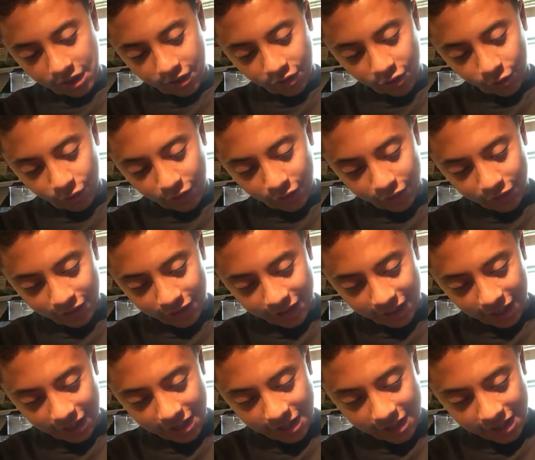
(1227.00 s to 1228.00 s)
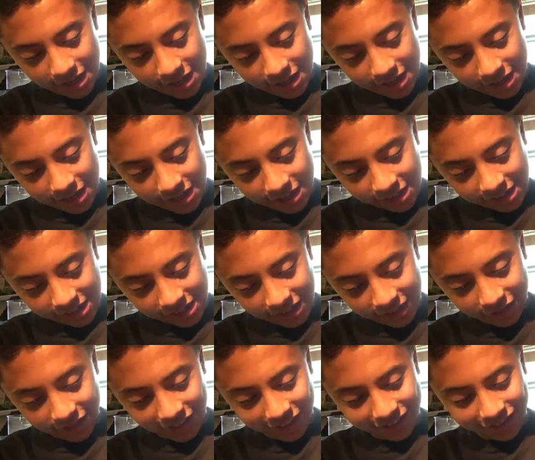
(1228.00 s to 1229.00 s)
I don't know what I was going to say.
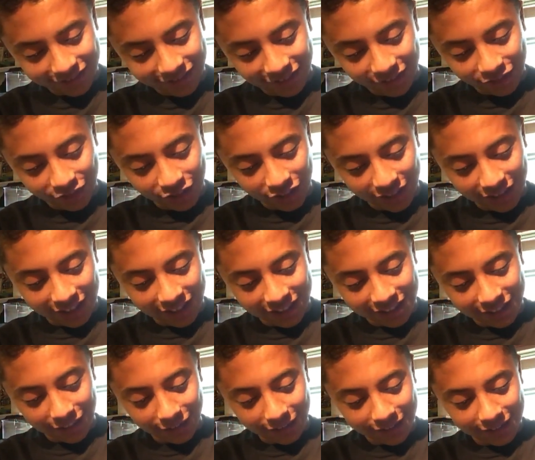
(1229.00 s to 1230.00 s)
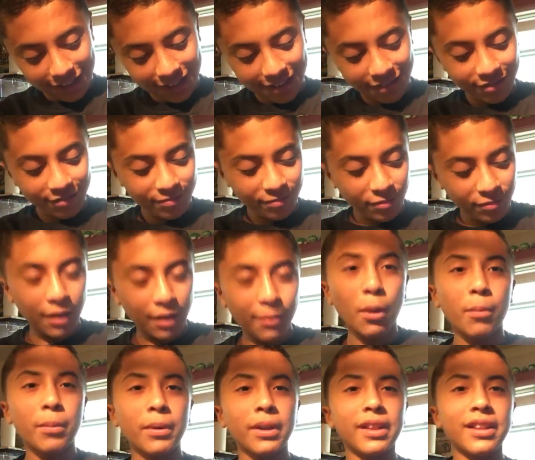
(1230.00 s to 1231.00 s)
I was like, I was trying to think of something to say while I'm
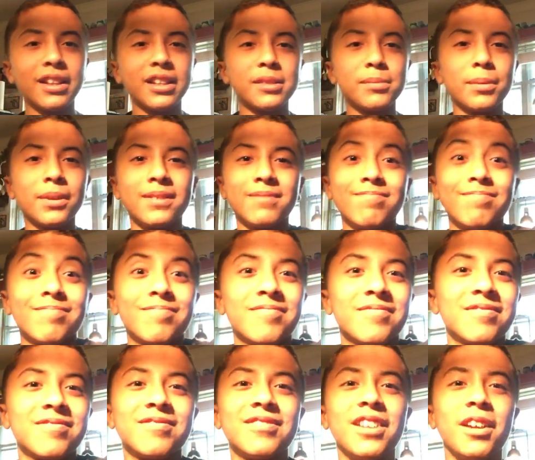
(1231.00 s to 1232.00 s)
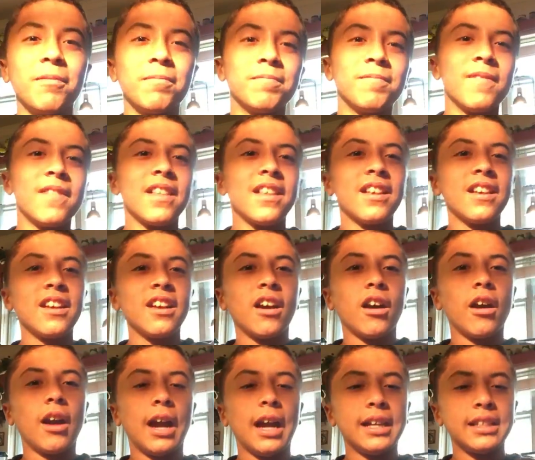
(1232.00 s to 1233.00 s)
opening this, but nope.
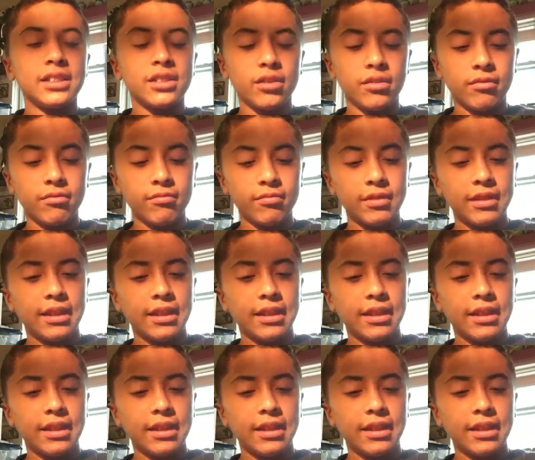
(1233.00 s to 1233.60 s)
Alright, so